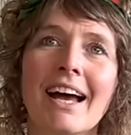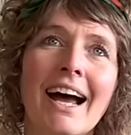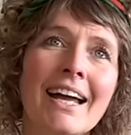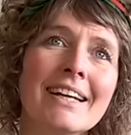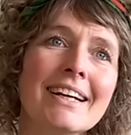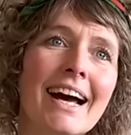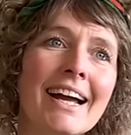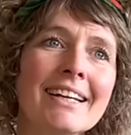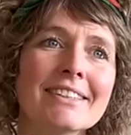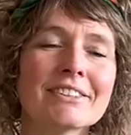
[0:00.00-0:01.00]

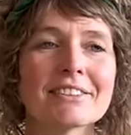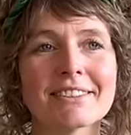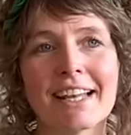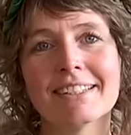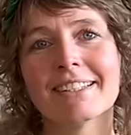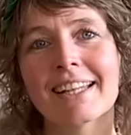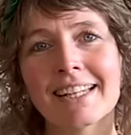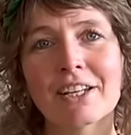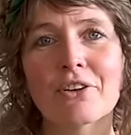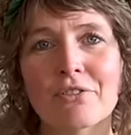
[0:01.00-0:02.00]
I that
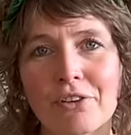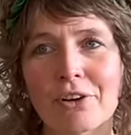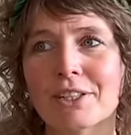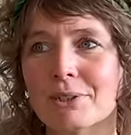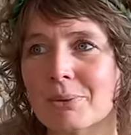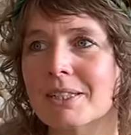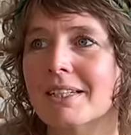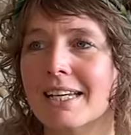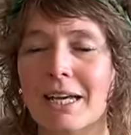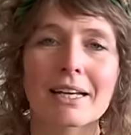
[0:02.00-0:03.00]
little voice
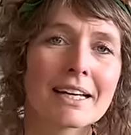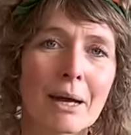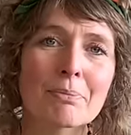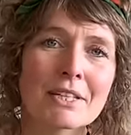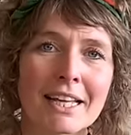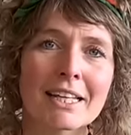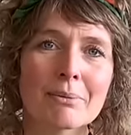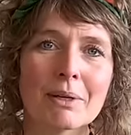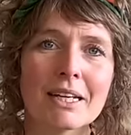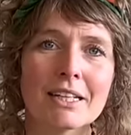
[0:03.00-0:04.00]
with kept telling
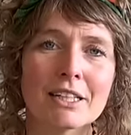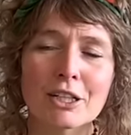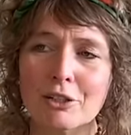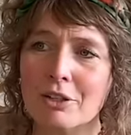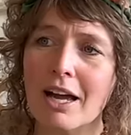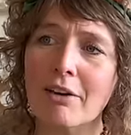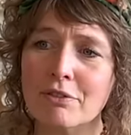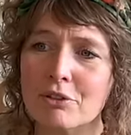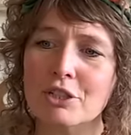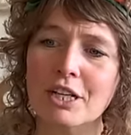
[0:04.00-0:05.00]
me, you have
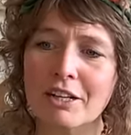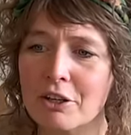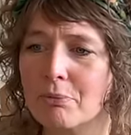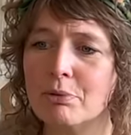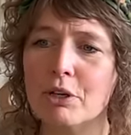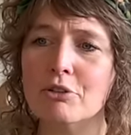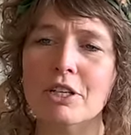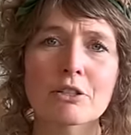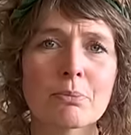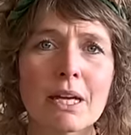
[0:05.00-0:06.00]
to share your
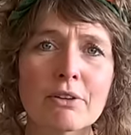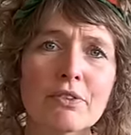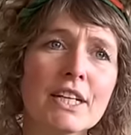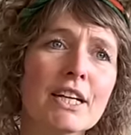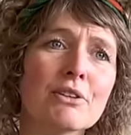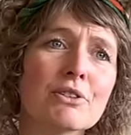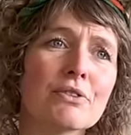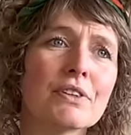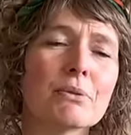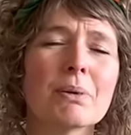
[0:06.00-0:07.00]
process, make videos
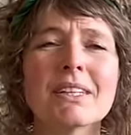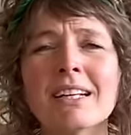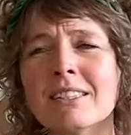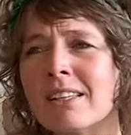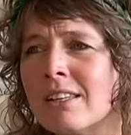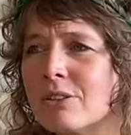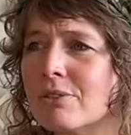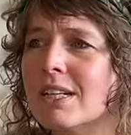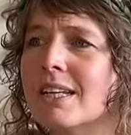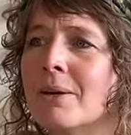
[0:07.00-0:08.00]
of it. But I didn't
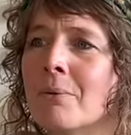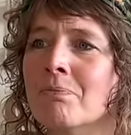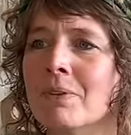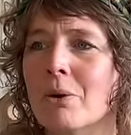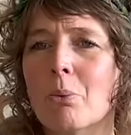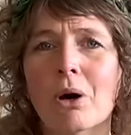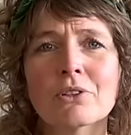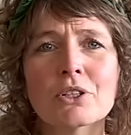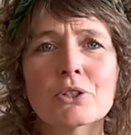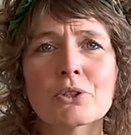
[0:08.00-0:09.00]
really
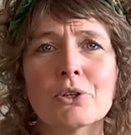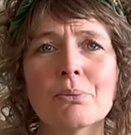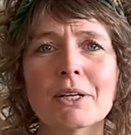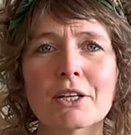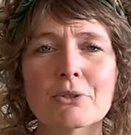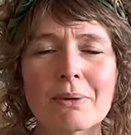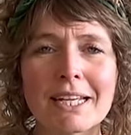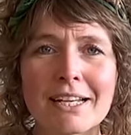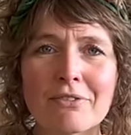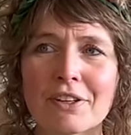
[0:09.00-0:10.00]
wanted to, because
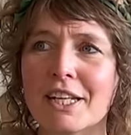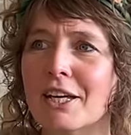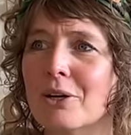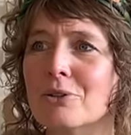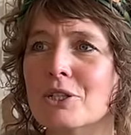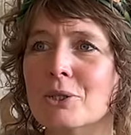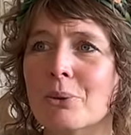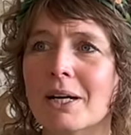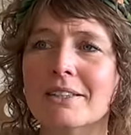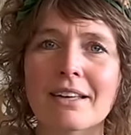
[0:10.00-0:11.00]
making videos is
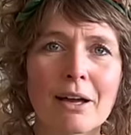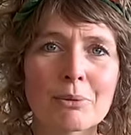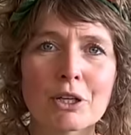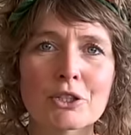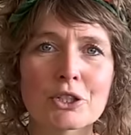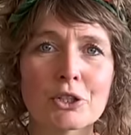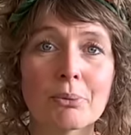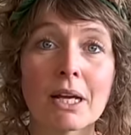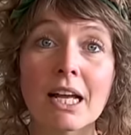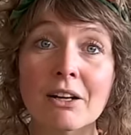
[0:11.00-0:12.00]
quite time
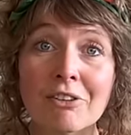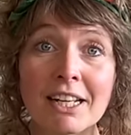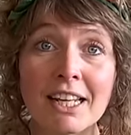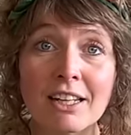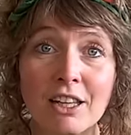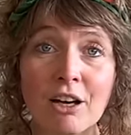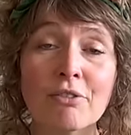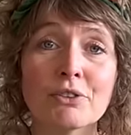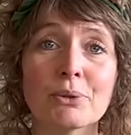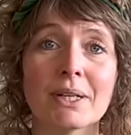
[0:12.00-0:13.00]
consuming, and I really
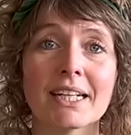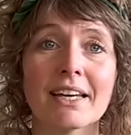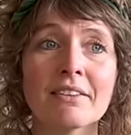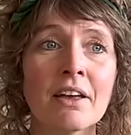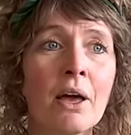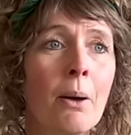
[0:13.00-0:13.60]
love doing that.